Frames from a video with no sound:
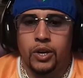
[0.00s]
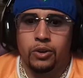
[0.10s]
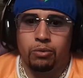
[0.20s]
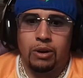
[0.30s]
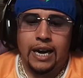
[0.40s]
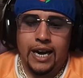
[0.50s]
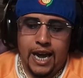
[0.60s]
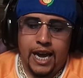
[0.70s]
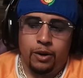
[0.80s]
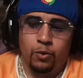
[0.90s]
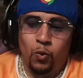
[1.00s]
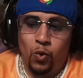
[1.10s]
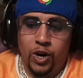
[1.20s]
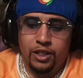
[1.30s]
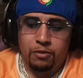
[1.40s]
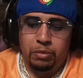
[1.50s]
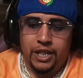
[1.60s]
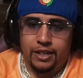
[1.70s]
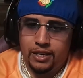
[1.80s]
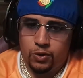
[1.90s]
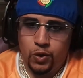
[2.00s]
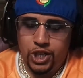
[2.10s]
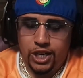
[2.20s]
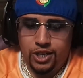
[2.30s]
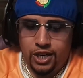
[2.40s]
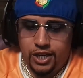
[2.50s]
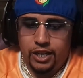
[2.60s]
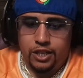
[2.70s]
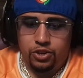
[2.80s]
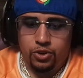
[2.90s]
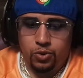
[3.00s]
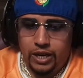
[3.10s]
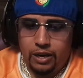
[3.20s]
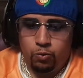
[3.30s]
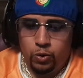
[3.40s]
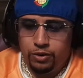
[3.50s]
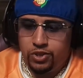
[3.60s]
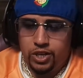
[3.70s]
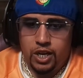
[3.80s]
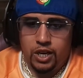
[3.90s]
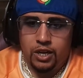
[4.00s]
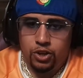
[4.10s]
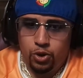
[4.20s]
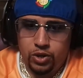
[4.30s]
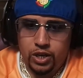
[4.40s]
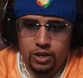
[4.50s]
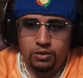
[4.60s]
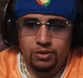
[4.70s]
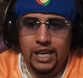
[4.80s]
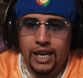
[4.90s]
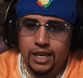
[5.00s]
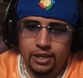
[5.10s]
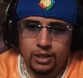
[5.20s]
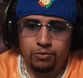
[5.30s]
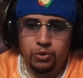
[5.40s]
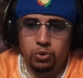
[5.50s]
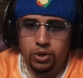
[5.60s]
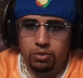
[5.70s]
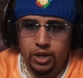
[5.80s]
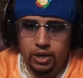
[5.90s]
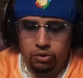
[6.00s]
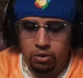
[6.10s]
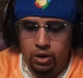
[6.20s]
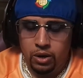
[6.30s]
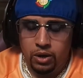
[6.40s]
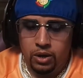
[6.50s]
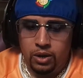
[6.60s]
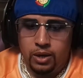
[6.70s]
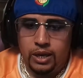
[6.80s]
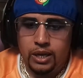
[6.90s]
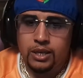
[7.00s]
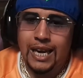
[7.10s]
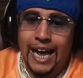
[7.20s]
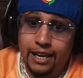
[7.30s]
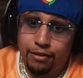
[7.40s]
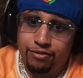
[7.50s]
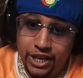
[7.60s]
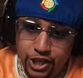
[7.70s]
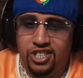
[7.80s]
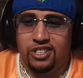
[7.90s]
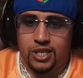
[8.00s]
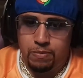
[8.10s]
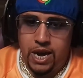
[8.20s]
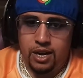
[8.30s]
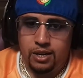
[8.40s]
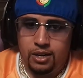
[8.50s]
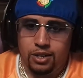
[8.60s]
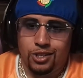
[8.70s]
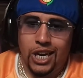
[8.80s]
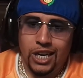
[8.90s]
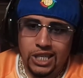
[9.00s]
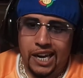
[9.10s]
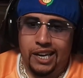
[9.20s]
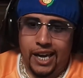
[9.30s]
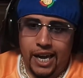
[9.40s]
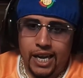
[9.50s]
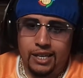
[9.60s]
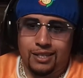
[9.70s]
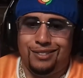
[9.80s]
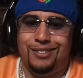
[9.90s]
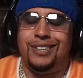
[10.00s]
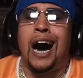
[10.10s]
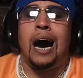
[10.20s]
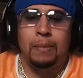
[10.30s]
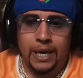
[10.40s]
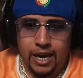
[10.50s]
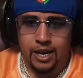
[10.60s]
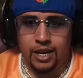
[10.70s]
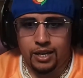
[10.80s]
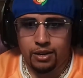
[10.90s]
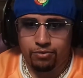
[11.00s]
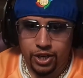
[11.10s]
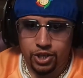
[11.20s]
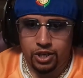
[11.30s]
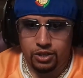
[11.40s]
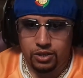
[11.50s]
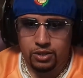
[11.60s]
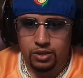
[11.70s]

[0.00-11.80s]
Right. And one of the big things with JJK too that we've seen, and you can second this if you agree, is at conventions, man. JJK is dominating conventions.